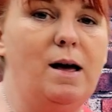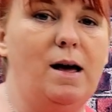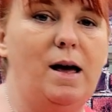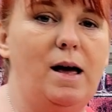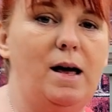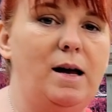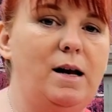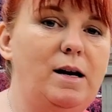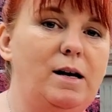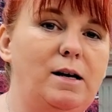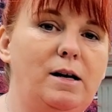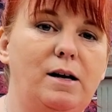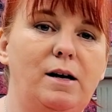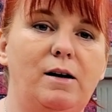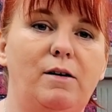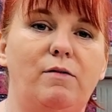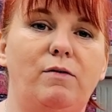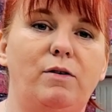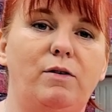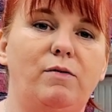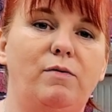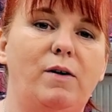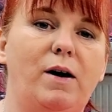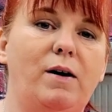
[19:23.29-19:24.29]
And
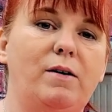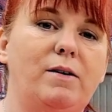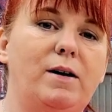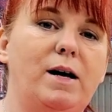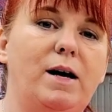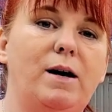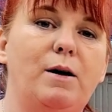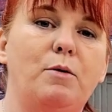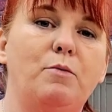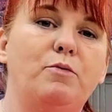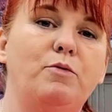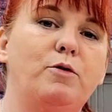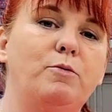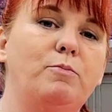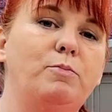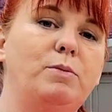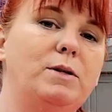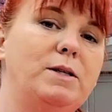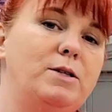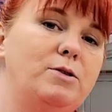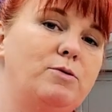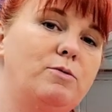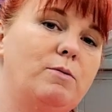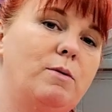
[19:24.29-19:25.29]
if you found it helpful,
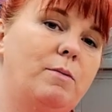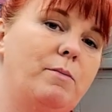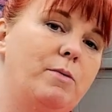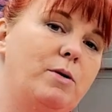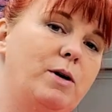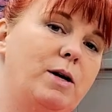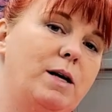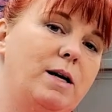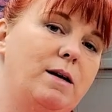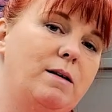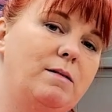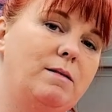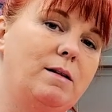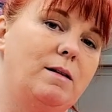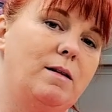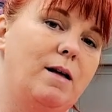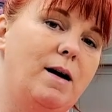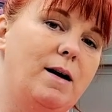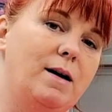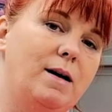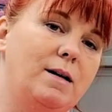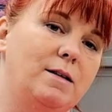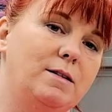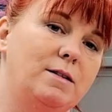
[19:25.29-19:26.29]
please remember to hit the
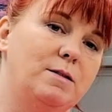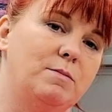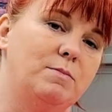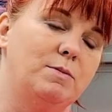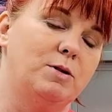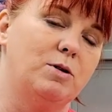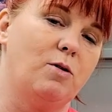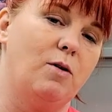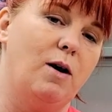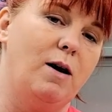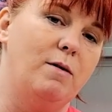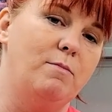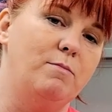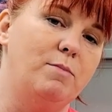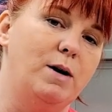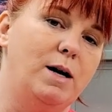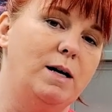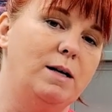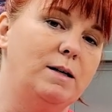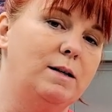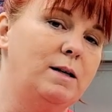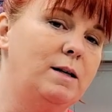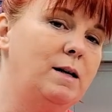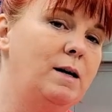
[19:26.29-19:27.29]
like and subscribe
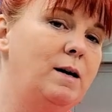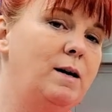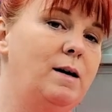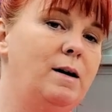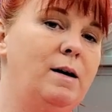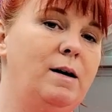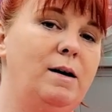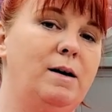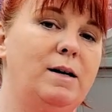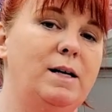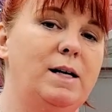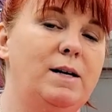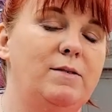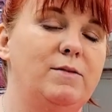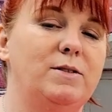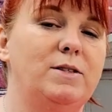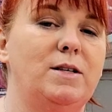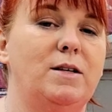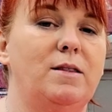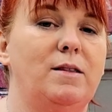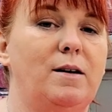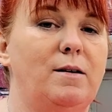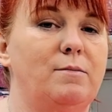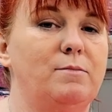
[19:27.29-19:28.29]
button. Give us
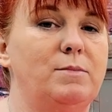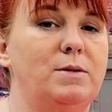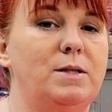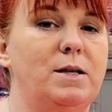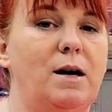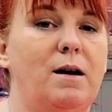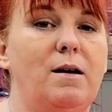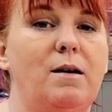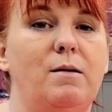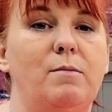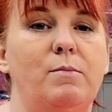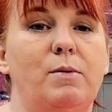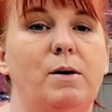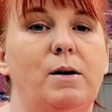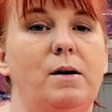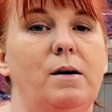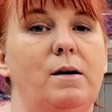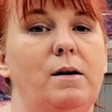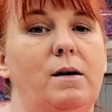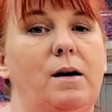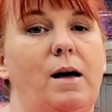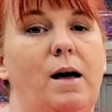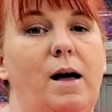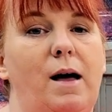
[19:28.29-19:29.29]
a thumbs up
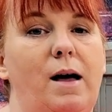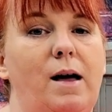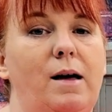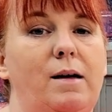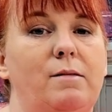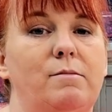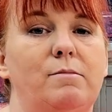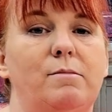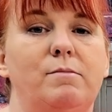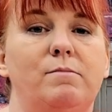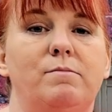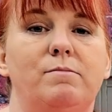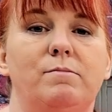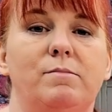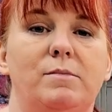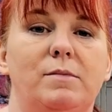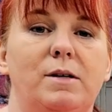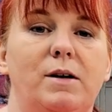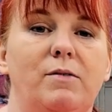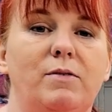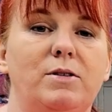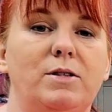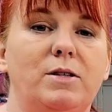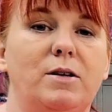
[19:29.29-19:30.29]
and
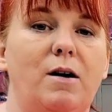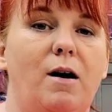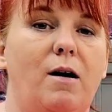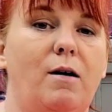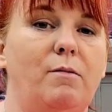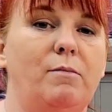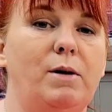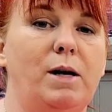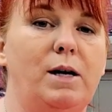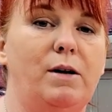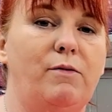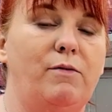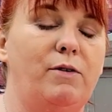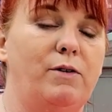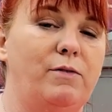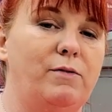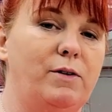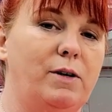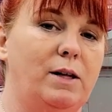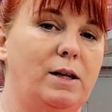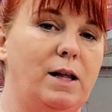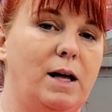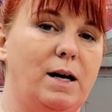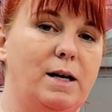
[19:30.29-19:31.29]
give us a comment if you
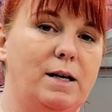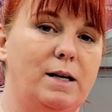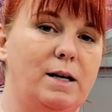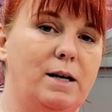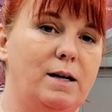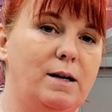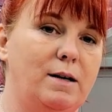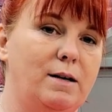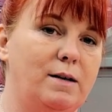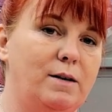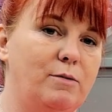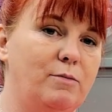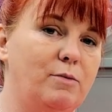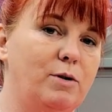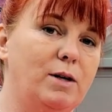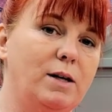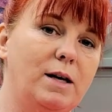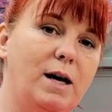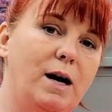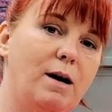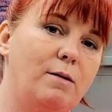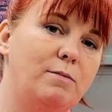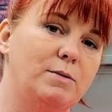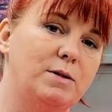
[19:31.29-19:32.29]
feel like. It
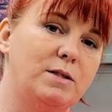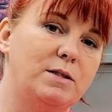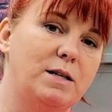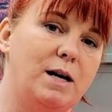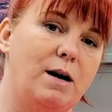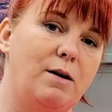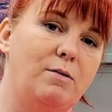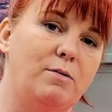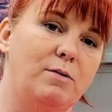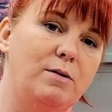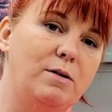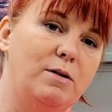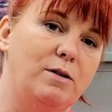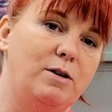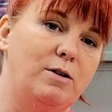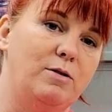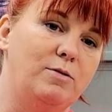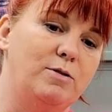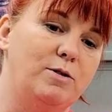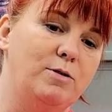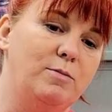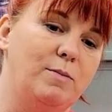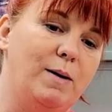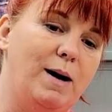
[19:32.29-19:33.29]
really helps us out with the
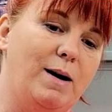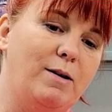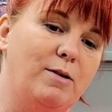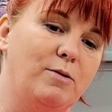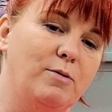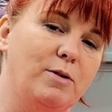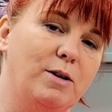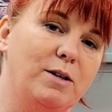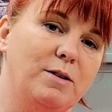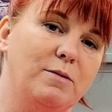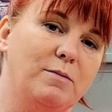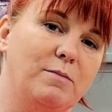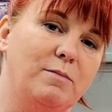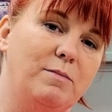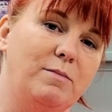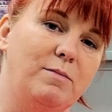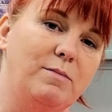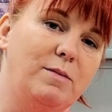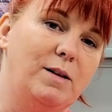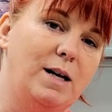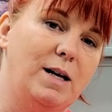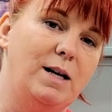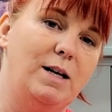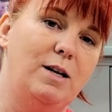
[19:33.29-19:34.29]
YouTube algorithm.
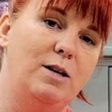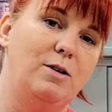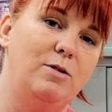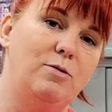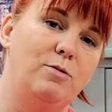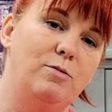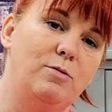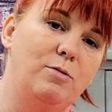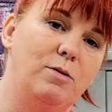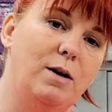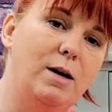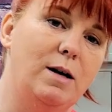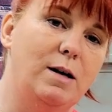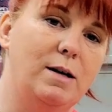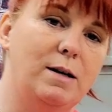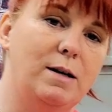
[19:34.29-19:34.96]
Thank you.